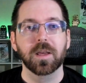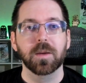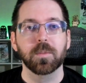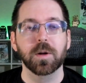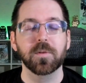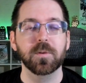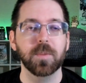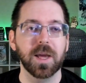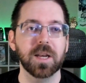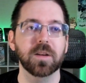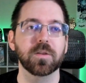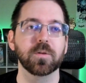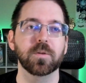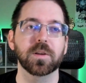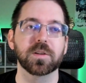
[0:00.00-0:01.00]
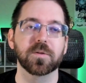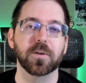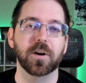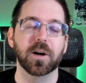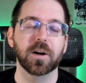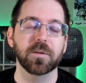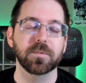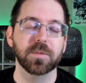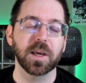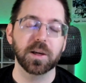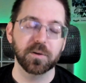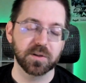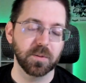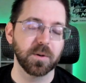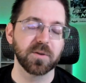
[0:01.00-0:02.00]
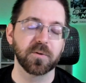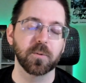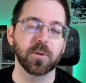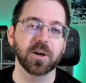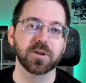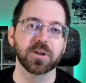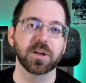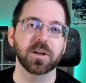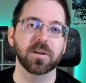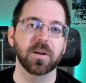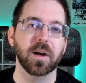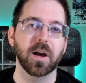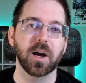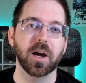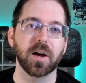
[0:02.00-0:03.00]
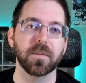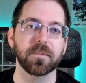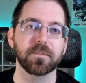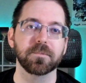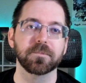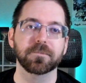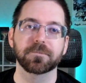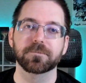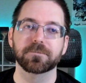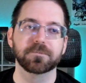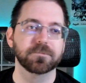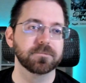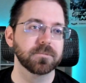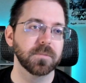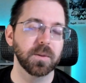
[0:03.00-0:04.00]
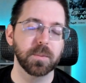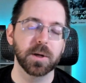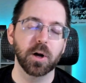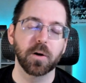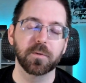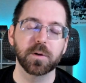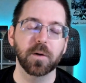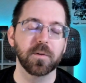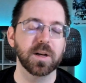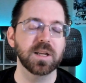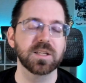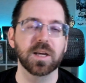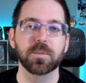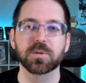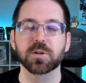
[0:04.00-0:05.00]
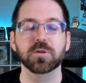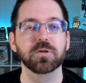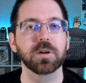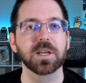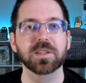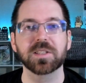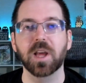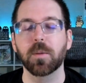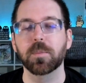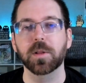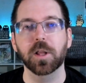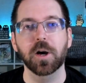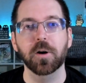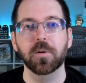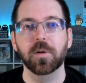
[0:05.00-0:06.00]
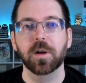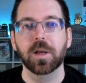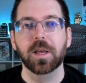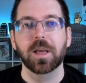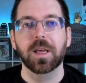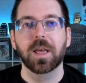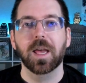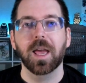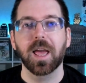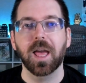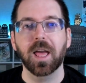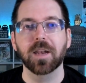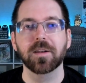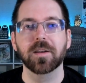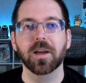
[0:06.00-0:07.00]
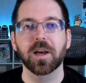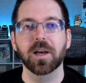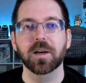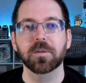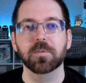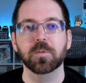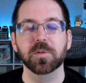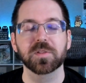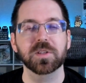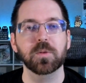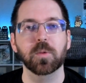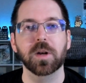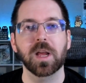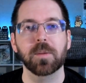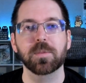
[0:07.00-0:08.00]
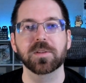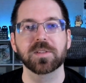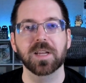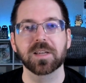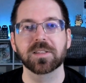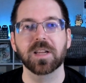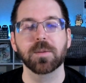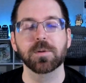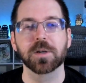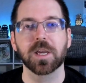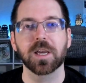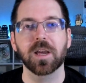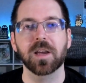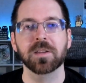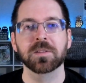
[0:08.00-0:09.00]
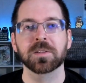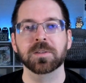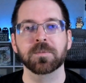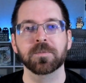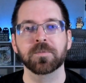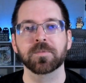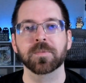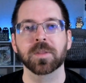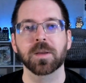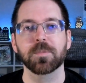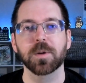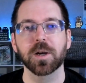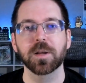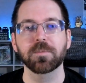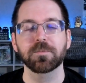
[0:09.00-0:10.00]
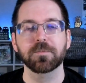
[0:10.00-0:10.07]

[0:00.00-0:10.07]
If you made it through this far, thank you so much for watching. Let me know if you have any tips or tricks down below. And we'll see what happens next time, okay, guys? But